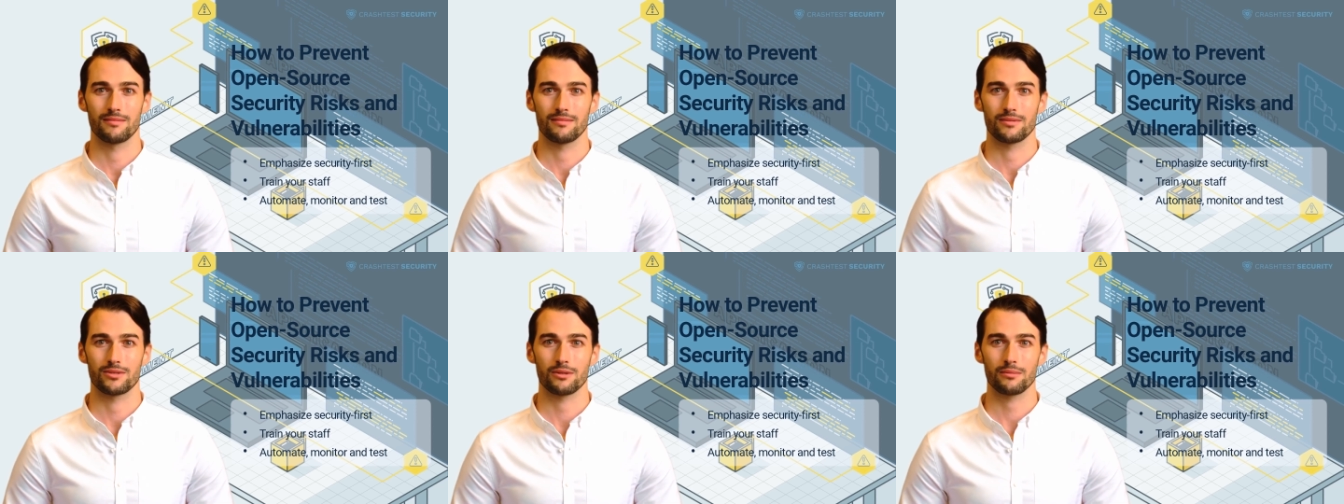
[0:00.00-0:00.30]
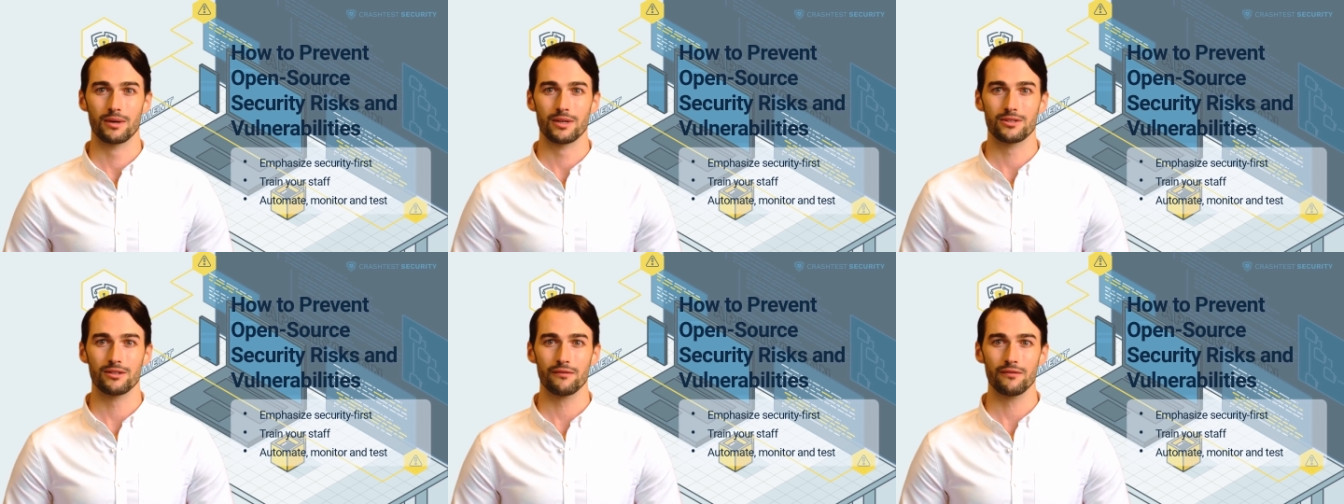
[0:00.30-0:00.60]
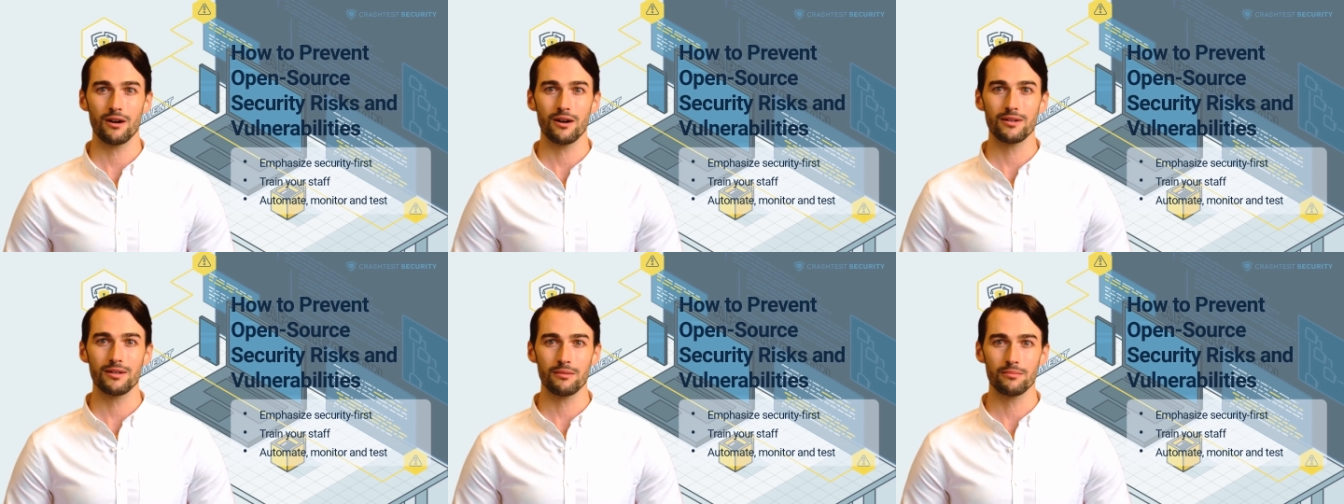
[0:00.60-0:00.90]

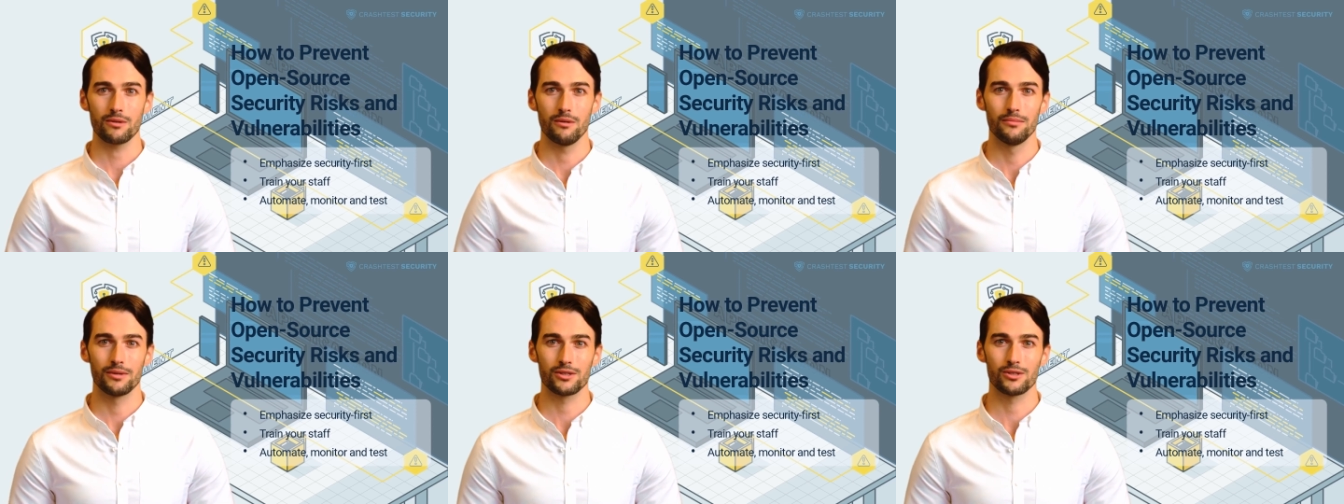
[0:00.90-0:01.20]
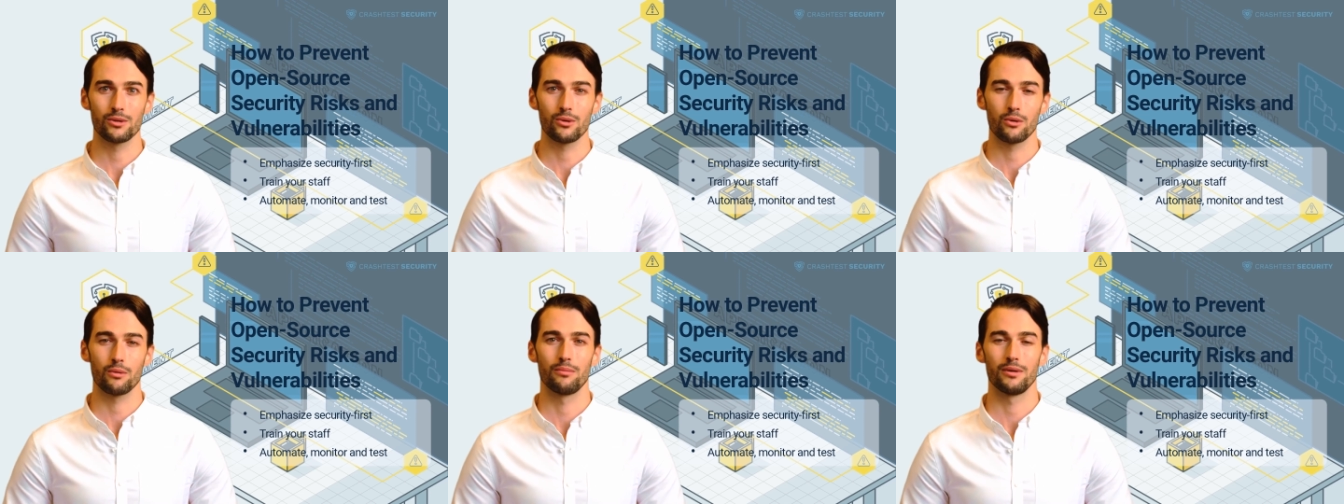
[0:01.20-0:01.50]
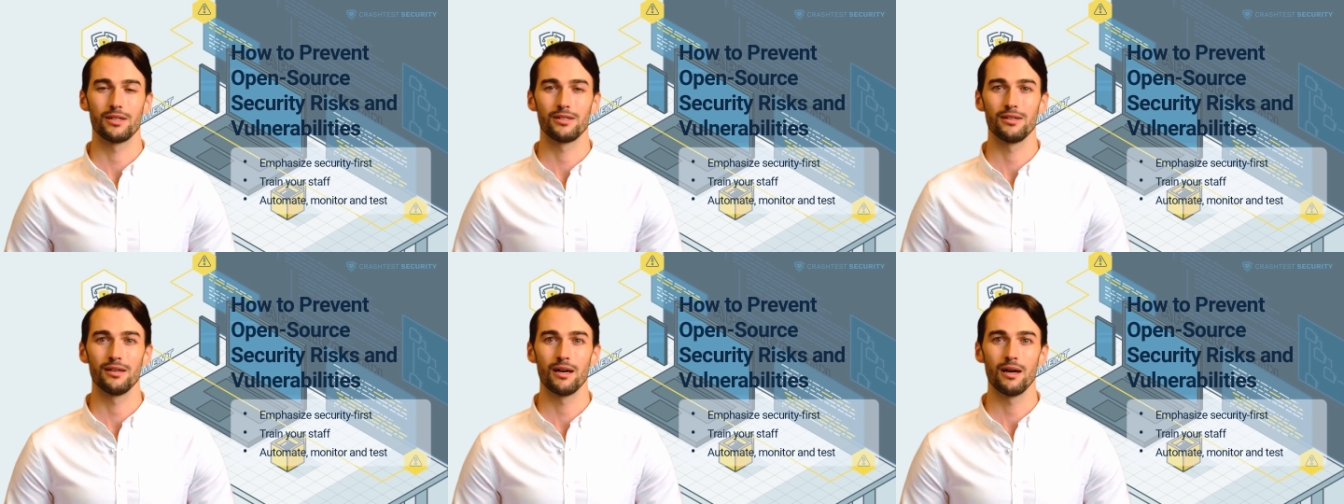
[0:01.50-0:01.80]
specifying the permissible
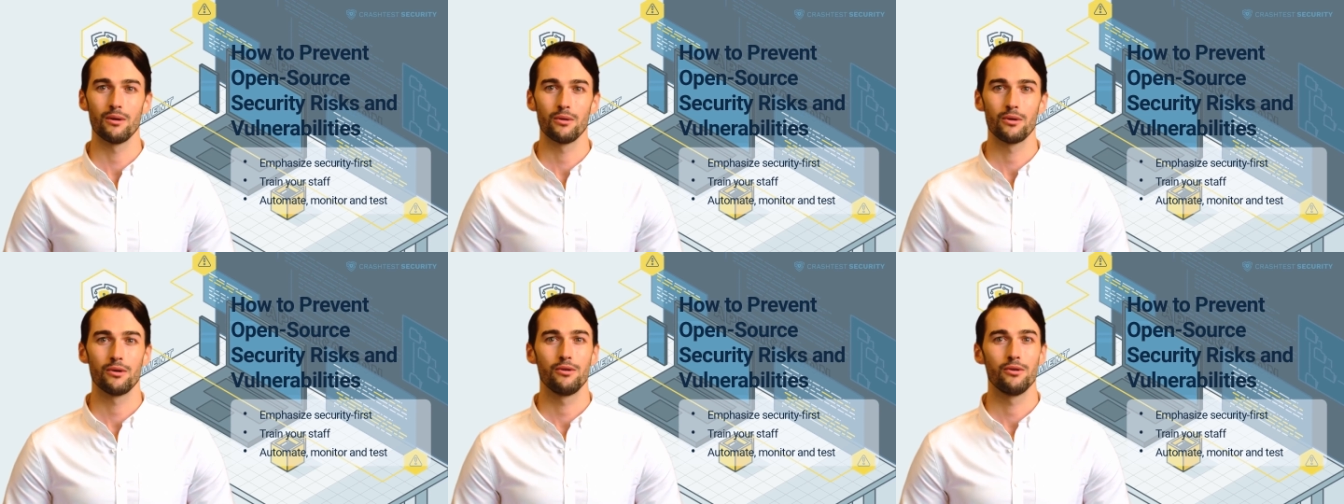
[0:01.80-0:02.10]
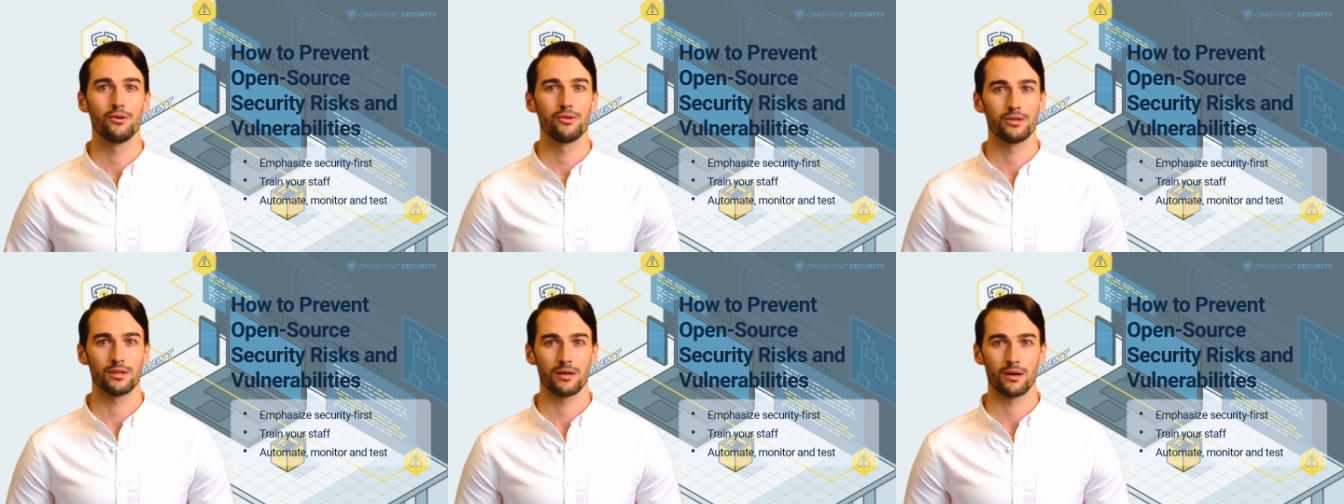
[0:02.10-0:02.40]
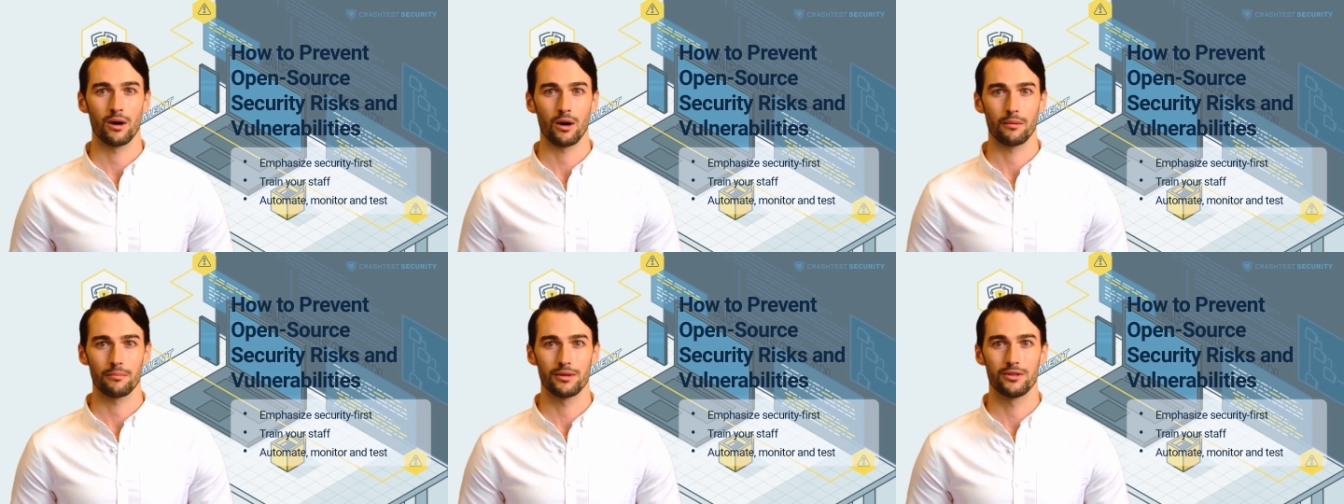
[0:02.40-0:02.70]
risk level in using
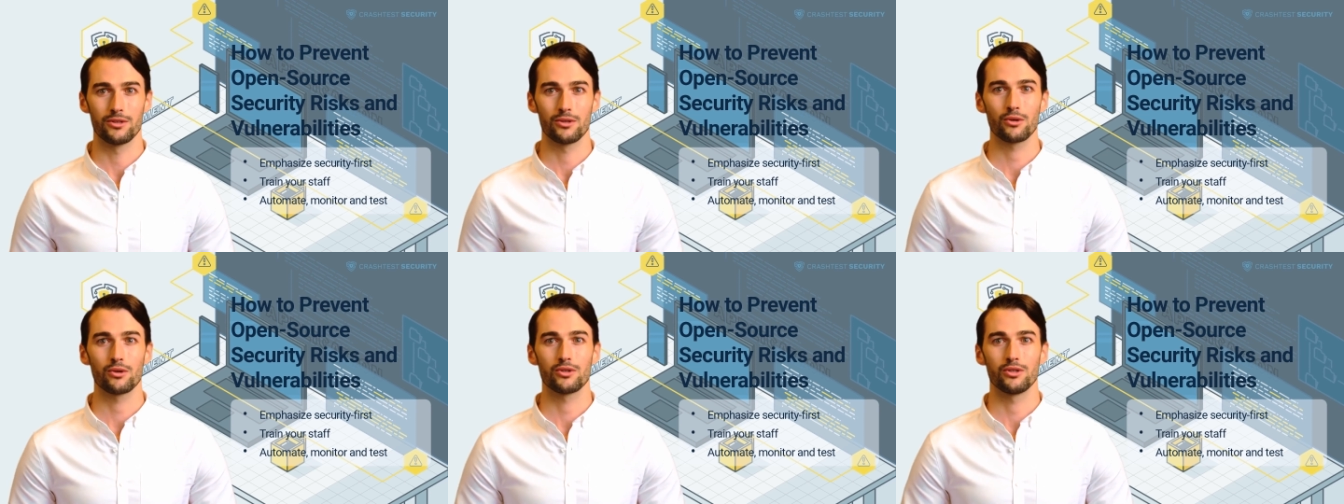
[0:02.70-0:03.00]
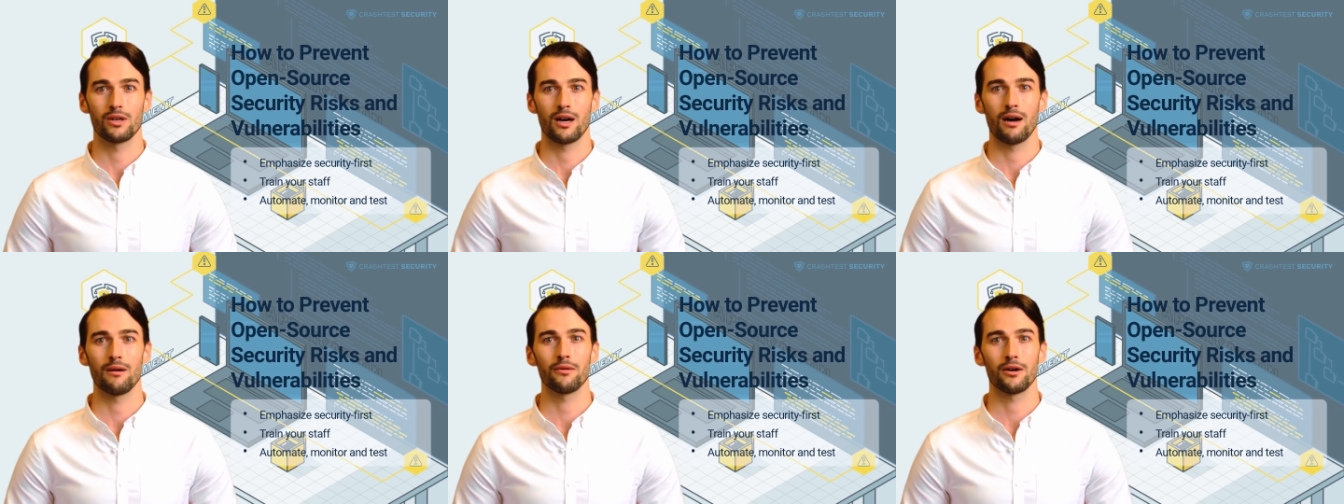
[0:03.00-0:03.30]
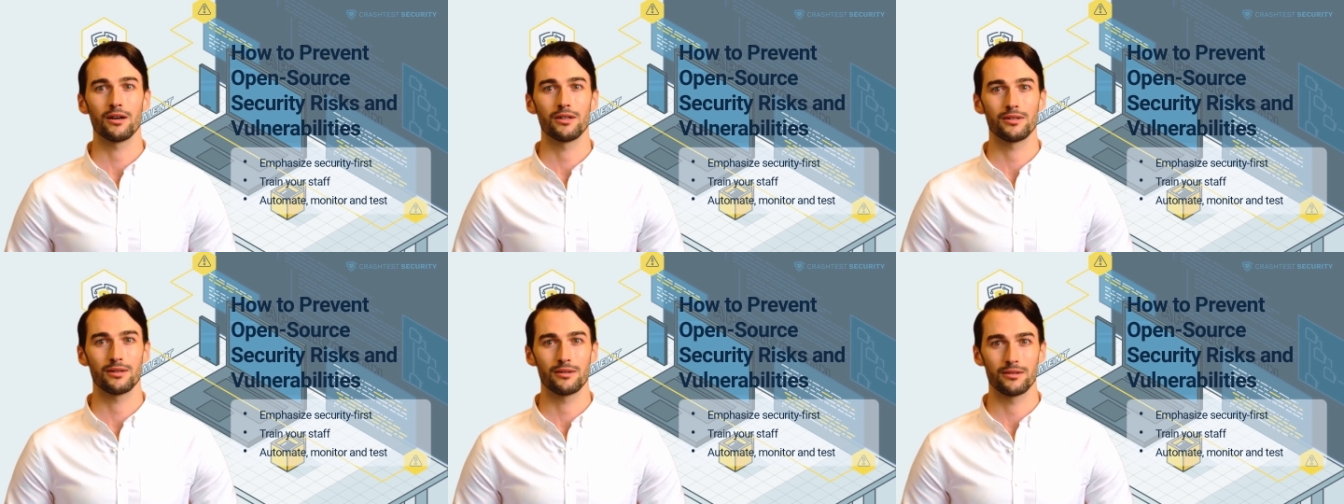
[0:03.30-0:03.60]
open source
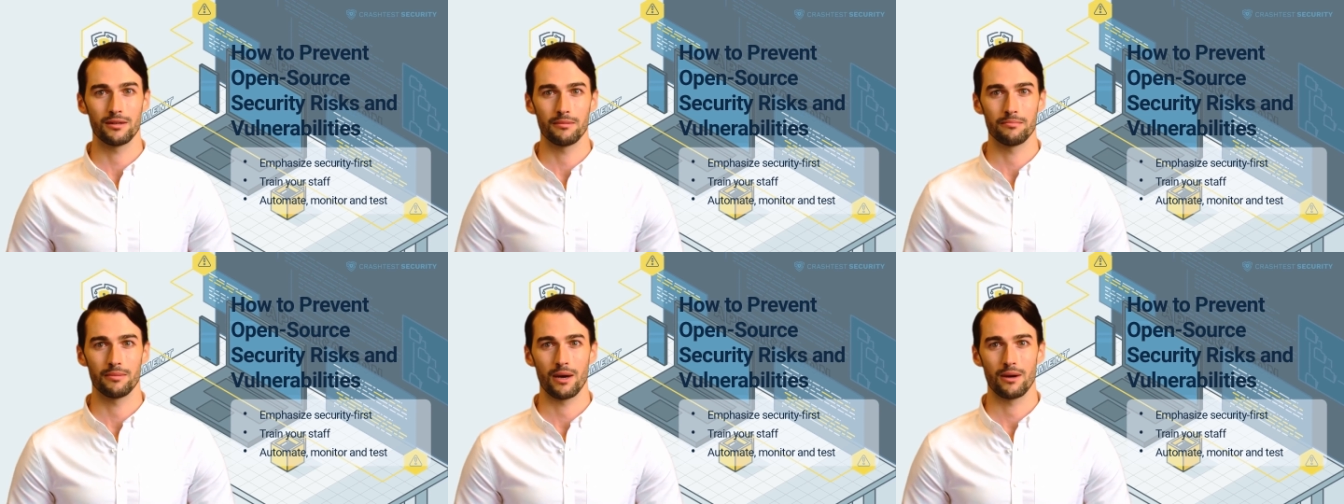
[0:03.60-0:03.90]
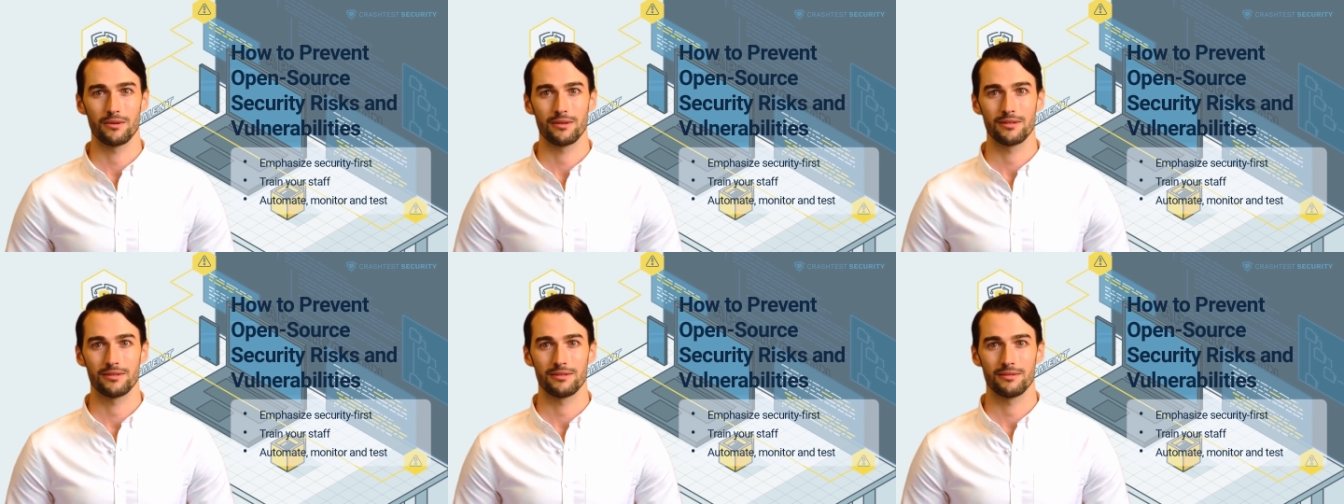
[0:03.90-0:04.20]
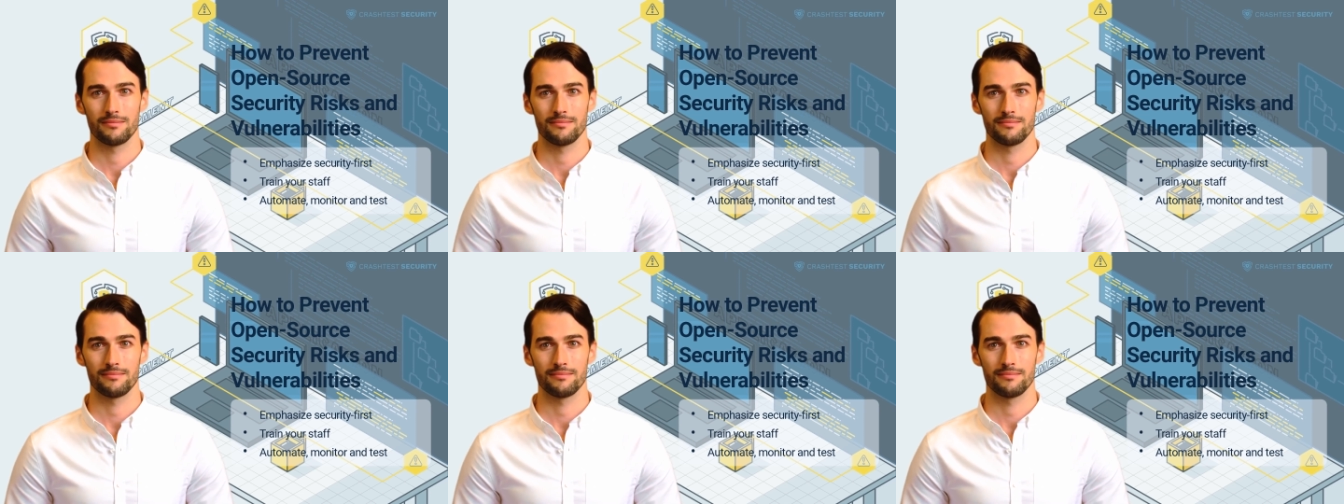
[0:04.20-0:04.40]
libraries and components.